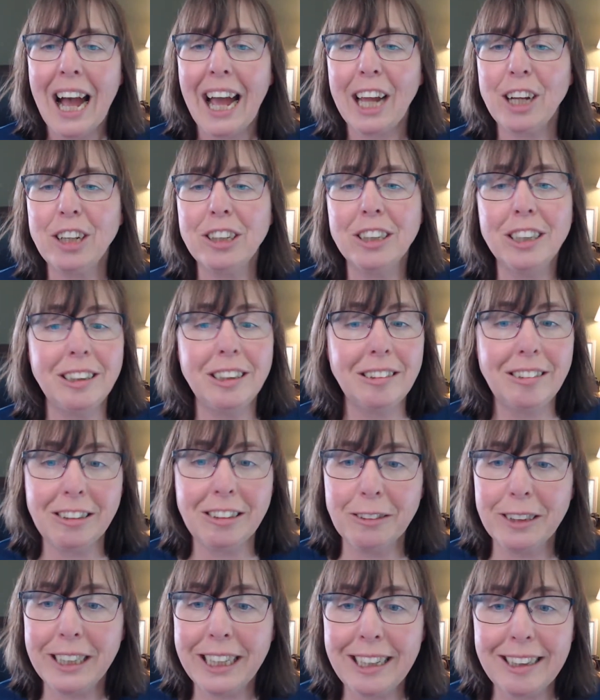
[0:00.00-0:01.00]
I couldn't
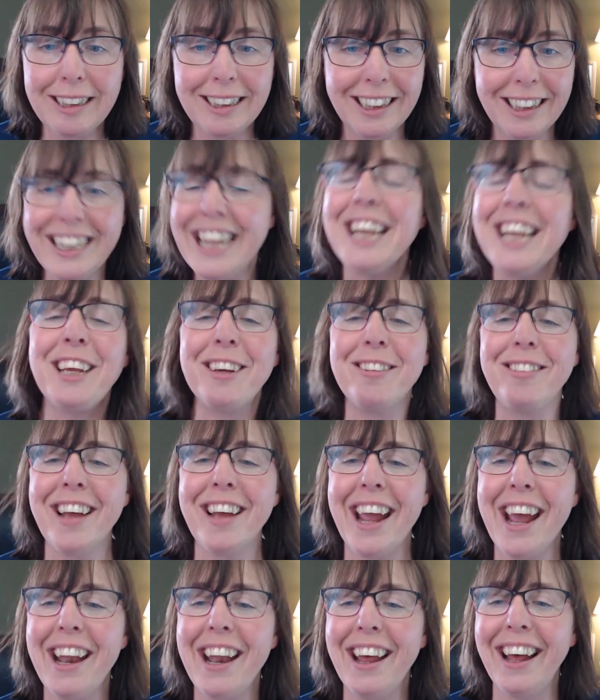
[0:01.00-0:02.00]
do it. Thank you,
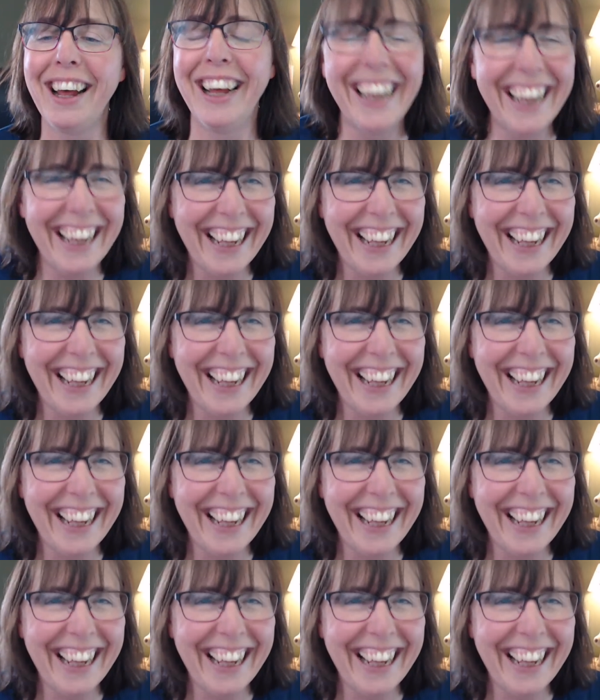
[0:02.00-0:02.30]
Diana.